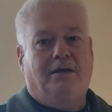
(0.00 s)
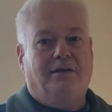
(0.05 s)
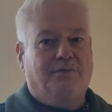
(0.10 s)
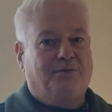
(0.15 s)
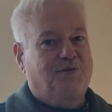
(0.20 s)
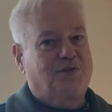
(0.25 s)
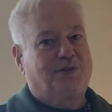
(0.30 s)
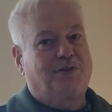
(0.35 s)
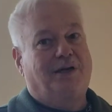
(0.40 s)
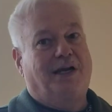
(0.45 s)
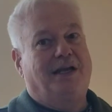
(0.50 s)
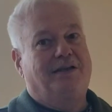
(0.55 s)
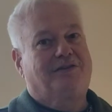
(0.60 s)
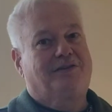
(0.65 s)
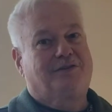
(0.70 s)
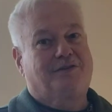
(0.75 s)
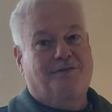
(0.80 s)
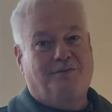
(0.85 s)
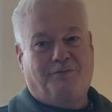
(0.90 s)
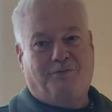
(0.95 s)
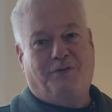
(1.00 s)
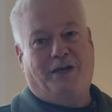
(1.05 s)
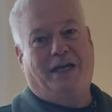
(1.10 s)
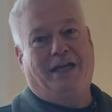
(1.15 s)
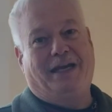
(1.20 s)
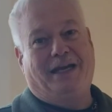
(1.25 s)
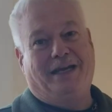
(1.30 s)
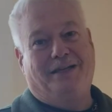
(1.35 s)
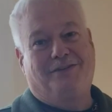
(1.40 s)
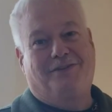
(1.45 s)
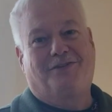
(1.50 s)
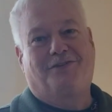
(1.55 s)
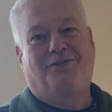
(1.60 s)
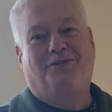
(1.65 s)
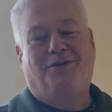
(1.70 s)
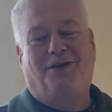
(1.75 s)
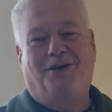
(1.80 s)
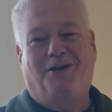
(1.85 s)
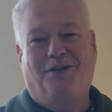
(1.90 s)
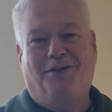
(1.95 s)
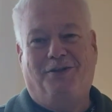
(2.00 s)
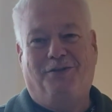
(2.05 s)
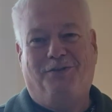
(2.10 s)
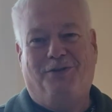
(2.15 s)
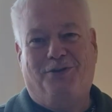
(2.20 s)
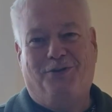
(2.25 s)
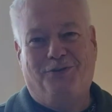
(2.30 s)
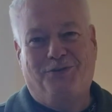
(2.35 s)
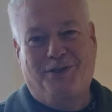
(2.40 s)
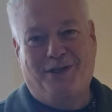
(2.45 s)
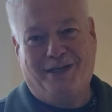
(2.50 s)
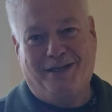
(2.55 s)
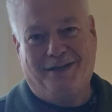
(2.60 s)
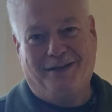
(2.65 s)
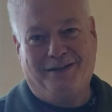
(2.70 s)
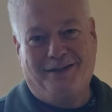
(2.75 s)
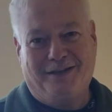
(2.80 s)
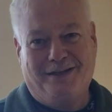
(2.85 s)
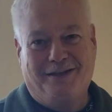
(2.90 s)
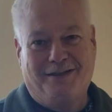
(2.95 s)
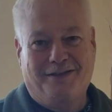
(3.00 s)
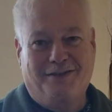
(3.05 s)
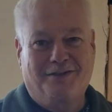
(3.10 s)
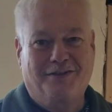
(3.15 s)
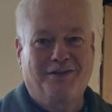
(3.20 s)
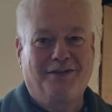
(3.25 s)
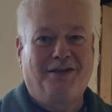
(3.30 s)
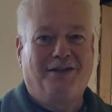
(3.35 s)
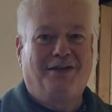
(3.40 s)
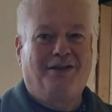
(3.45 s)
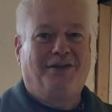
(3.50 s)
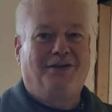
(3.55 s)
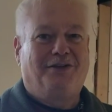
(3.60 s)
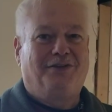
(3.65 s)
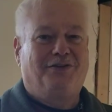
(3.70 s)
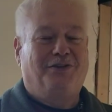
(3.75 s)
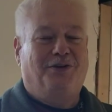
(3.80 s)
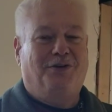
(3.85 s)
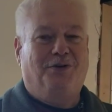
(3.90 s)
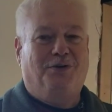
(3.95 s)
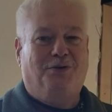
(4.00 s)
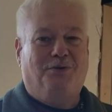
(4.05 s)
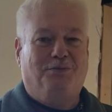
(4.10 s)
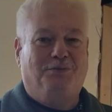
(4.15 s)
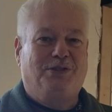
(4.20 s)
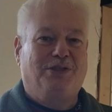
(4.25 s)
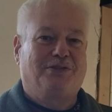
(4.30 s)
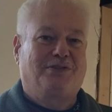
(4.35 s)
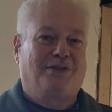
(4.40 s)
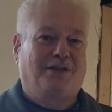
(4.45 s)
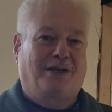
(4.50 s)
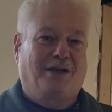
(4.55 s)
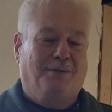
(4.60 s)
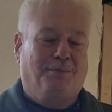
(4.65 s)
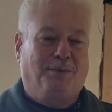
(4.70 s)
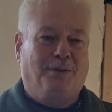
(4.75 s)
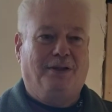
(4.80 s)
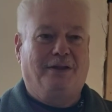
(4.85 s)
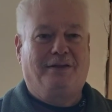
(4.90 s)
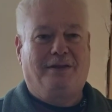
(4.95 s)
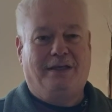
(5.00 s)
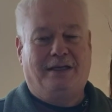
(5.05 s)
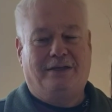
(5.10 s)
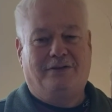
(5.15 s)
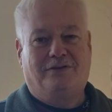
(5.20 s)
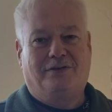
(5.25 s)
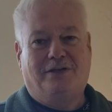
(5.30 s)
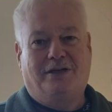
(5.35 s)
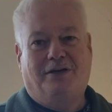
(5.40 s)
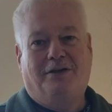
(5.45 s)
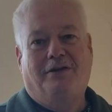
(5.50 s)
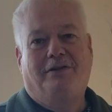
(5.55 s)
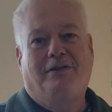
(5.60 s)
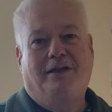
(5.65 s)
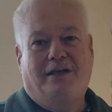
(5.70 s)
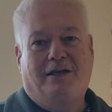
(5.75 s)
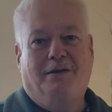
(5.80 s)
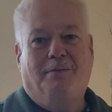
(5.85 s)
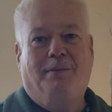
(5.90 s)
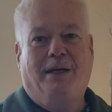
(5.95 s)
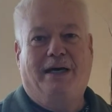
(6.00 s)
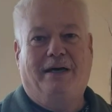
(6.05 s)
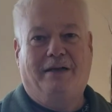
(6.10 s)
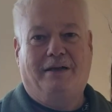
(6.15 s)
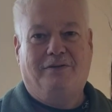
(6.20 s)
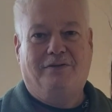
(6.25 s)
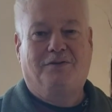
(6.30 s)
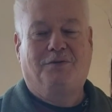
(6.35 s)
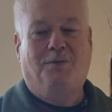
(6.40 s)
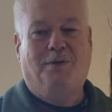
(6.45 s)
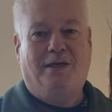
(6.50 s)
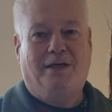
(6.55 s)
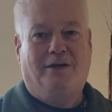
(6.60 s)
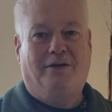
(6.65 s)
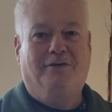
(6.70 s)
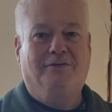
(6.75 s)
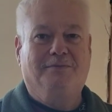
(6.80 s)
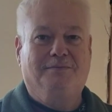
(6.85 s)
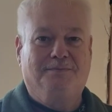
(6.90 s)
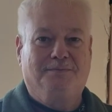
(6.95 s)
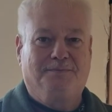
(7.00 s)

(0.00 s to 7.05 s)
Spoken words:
stress, finance, all of those kind of things. So just a couple of things there to think about as well.